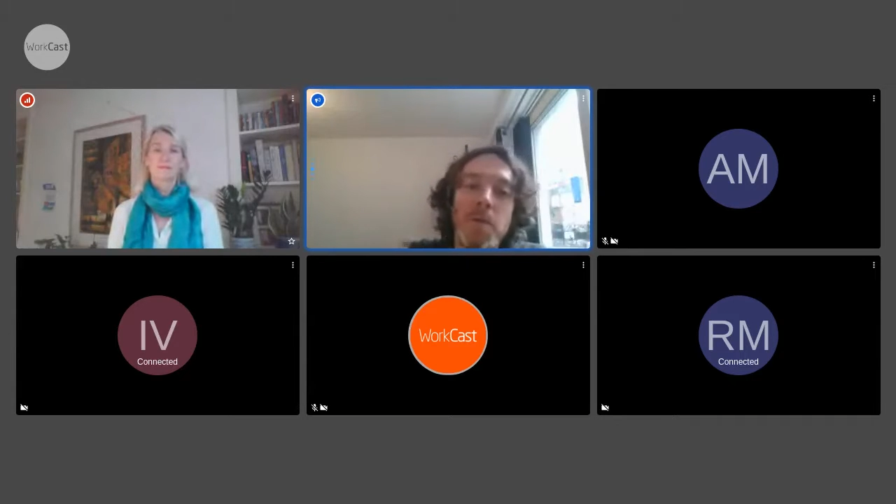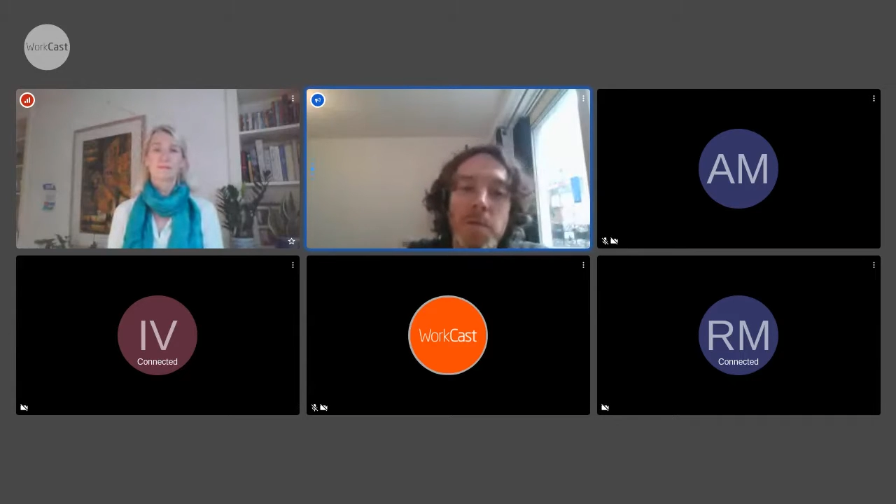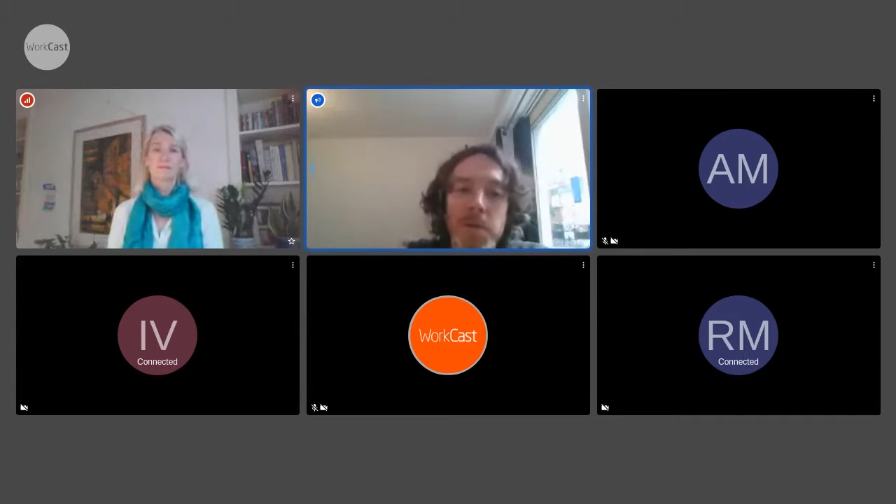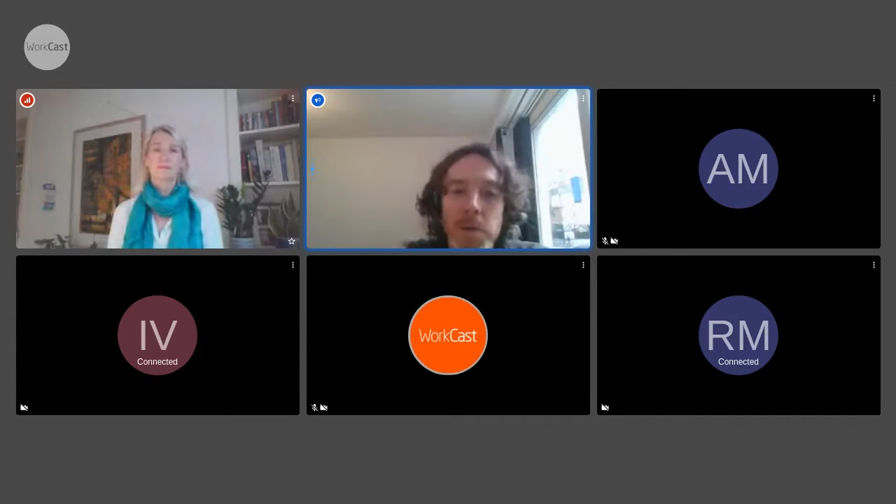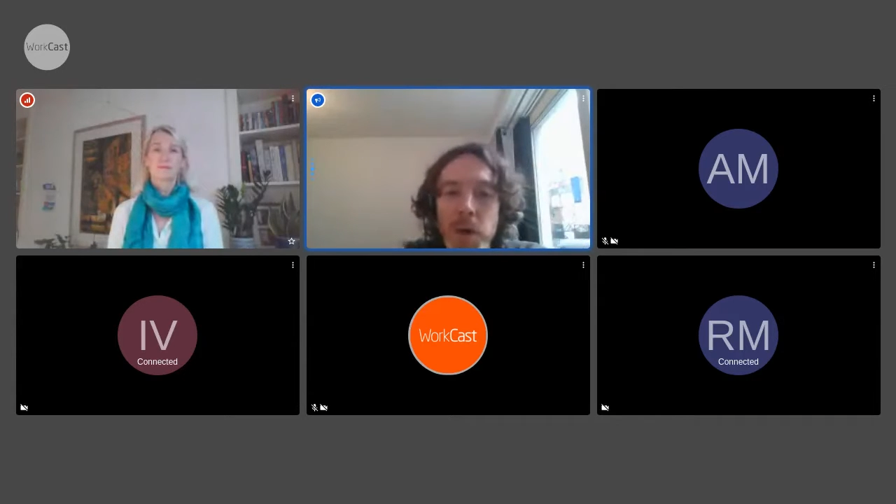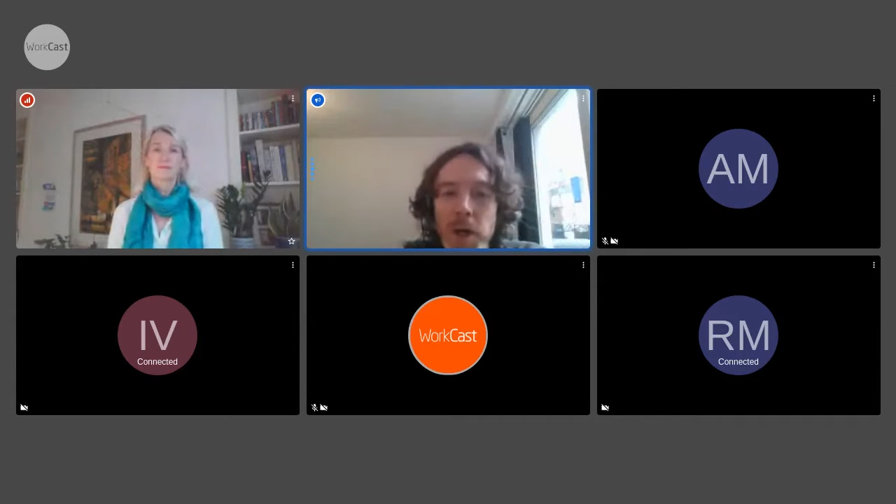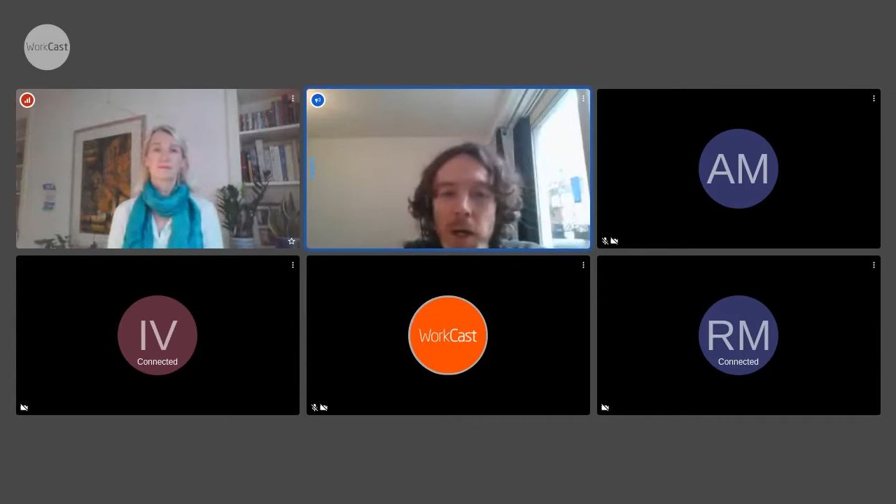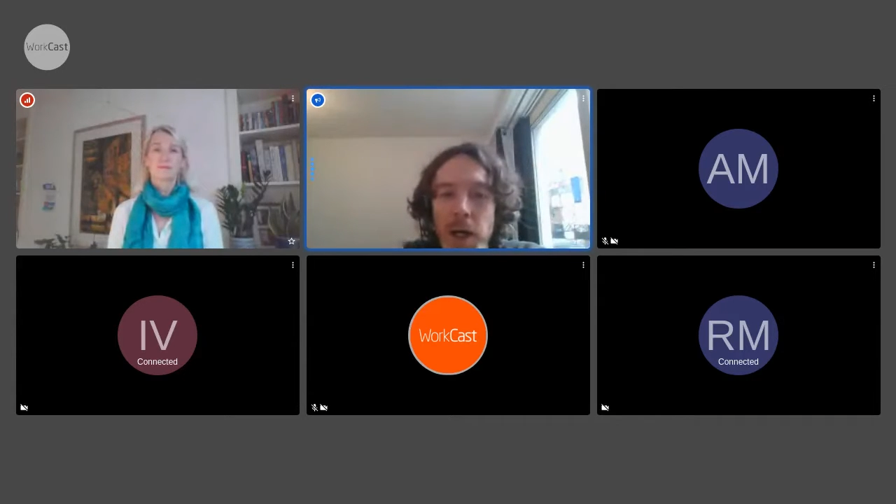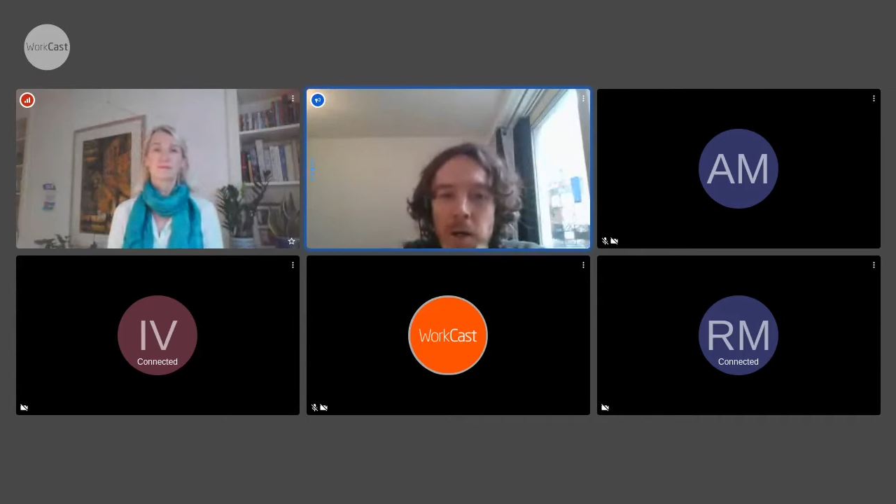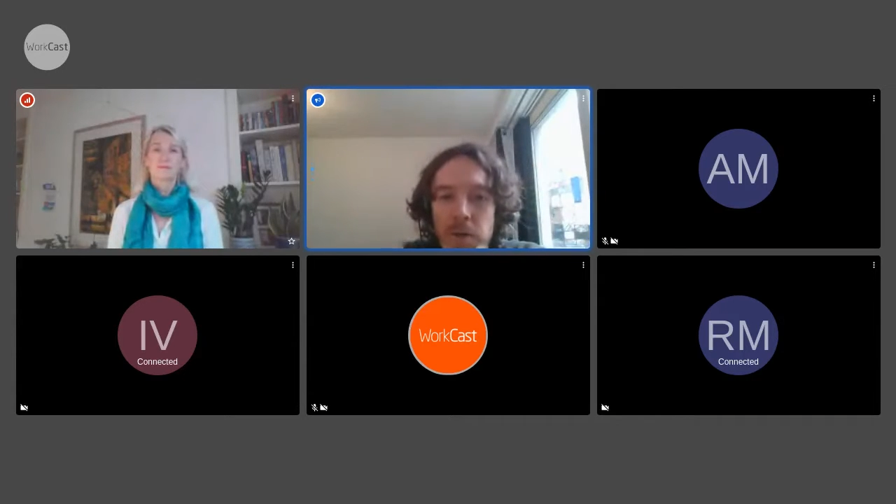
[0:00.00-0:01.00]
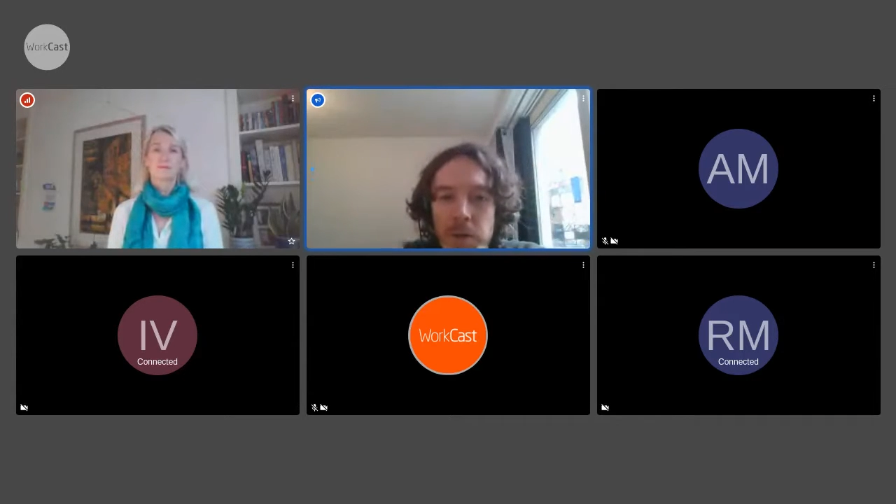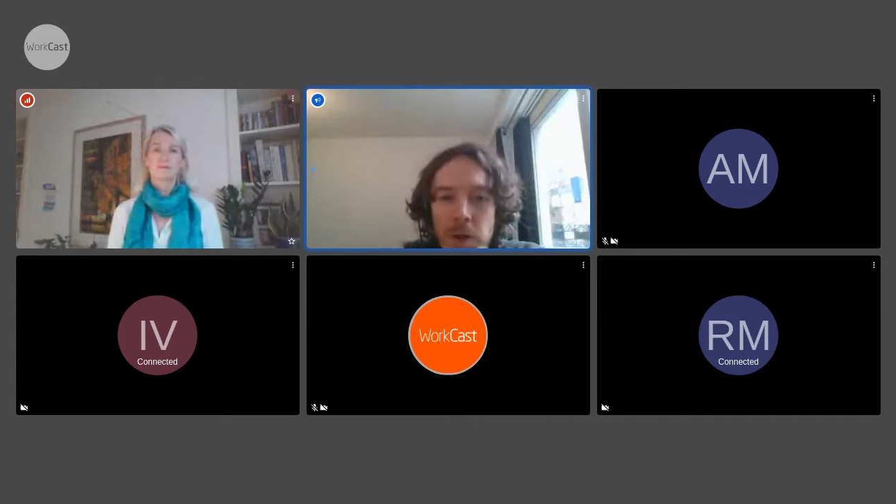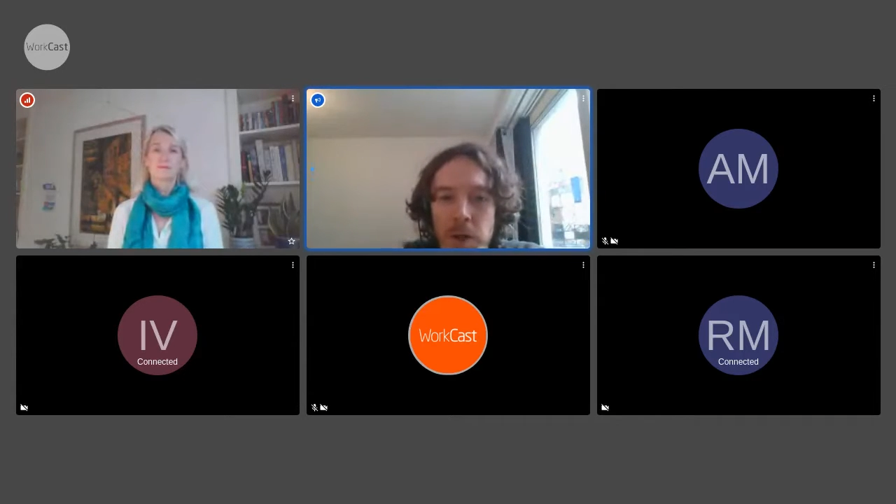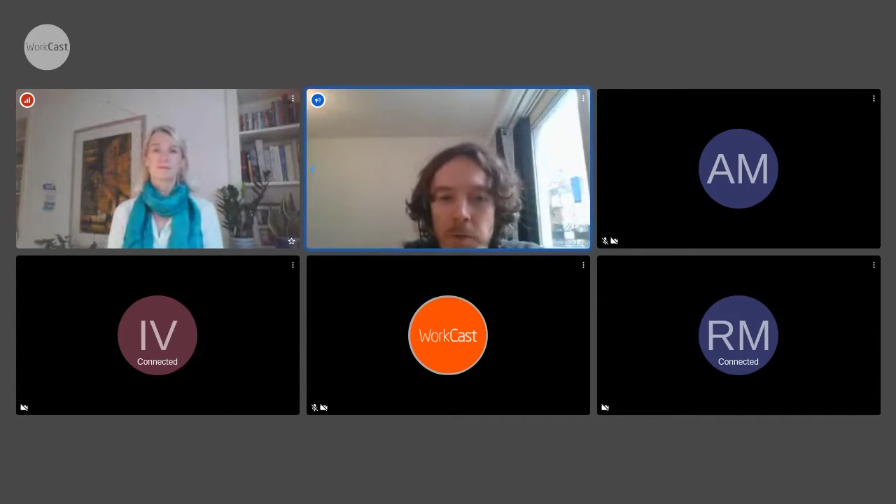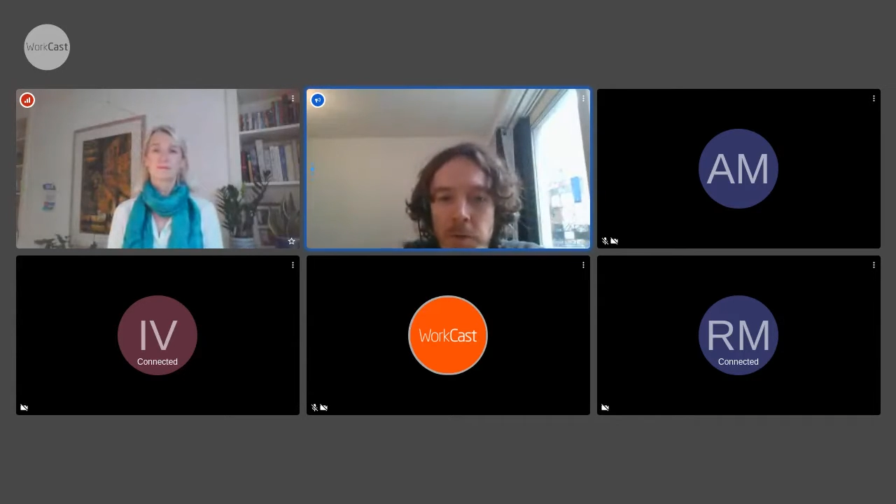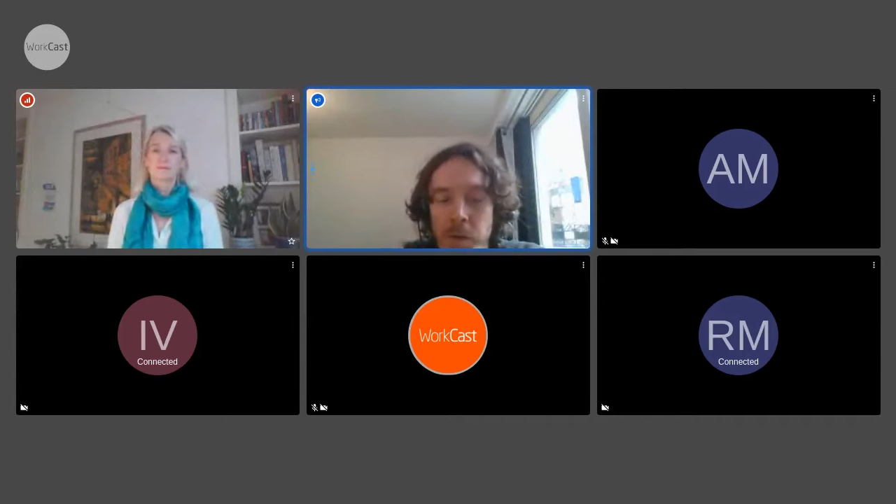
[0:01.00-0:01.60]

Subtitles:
afraid we are out of time.